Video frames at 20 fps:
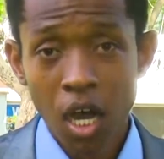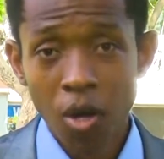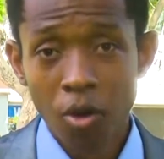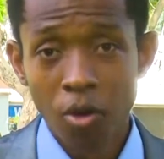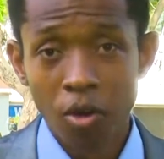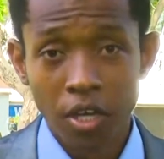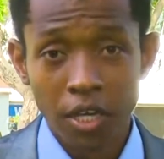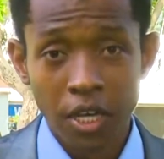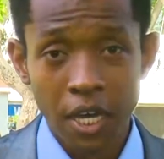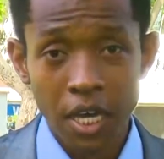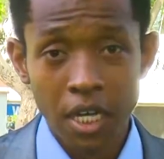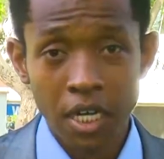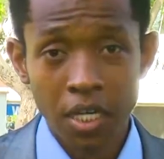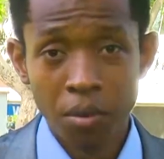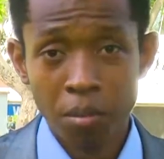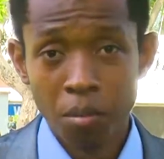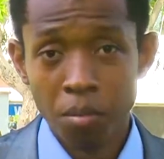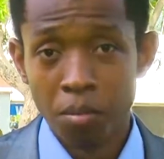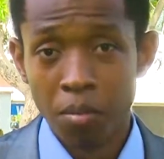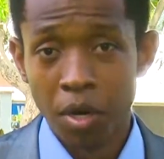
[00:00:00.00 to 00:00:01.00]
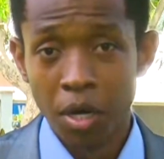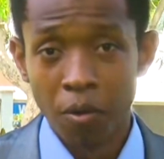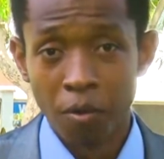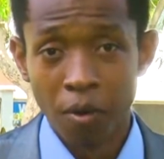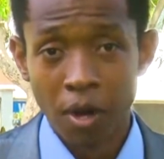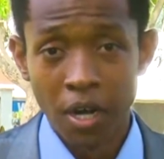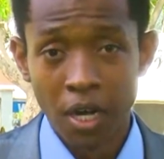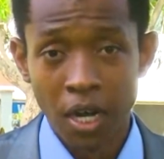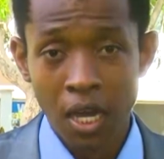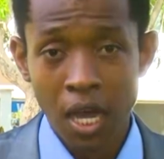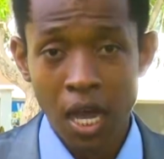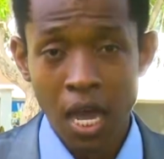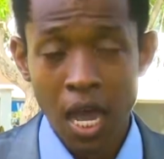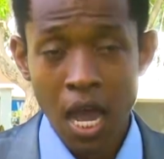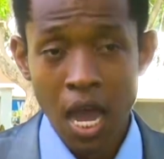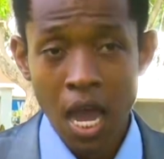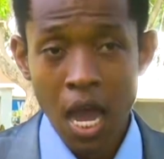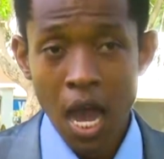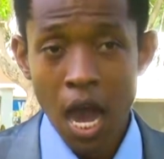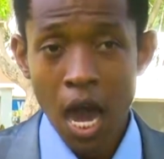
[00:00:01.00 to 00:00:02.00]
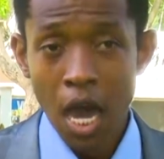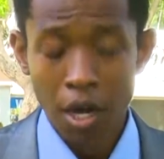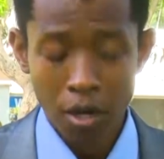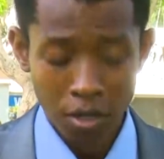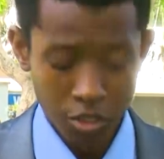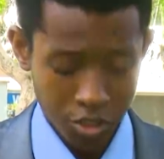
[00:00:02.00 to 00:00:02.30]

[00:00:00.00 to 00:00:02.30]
cocaine, marijuana, and